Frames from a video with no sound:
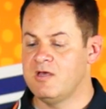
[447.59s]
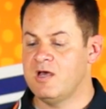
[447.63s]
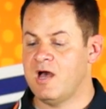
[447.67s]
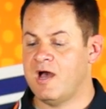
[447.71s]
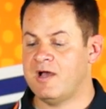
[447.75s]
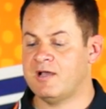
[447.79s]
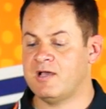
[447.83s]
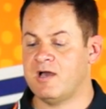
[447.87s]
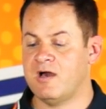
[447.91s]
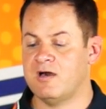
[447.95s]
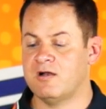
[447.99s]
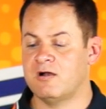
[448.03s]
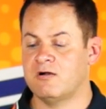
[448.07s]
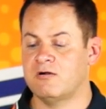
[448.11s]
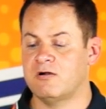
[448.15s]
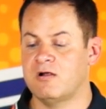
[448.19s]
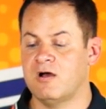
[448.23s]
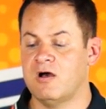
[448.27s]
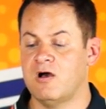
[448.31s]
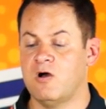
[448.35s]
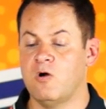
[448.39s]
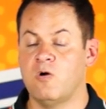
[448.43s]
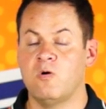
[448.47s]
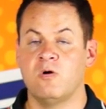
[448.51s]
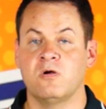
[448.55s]
I got
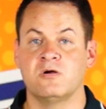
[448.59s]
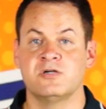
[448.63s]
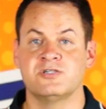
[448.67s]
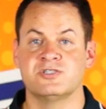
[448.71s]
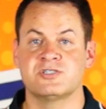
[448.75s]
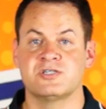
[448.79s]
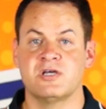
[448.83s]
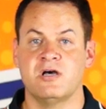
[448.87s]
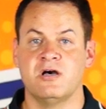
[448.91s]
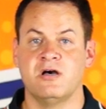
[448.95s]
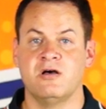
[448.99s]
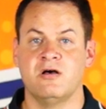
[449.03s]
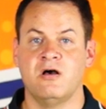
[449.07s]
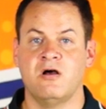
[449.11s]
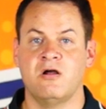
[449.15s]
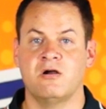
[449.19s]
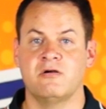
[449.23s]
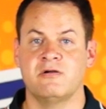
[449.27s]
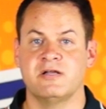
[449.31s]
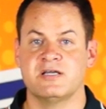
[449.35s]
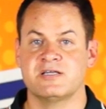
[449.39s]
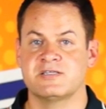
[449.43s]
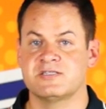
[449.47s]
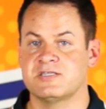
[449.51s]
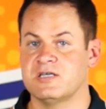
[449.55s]
our orange
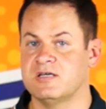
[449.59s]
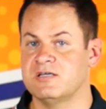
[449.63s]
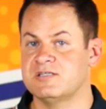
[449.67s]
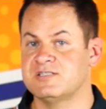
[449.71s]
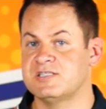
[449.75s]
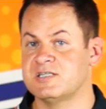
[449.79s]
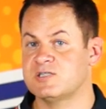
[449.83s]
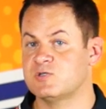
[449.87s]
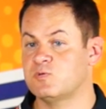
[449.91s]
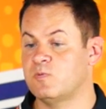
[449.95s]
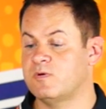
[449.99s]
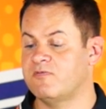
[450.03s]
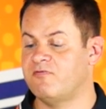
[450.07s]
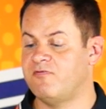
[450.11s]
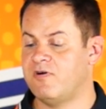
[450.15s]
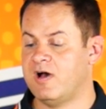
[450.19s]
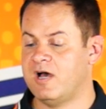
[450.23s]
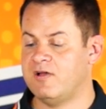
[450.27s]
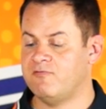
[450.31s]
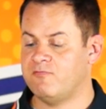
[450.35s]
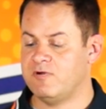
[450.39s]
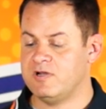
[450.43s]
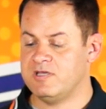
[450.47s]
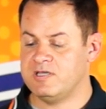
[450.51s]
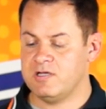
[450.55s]

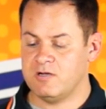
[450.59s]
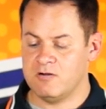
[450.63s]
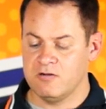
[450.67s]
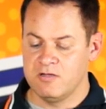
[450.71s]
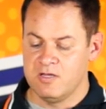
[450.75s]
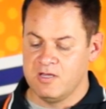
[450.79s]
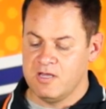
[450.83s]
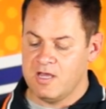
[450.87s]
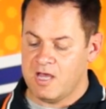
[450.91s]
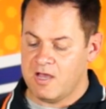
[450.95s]
RX615 right here.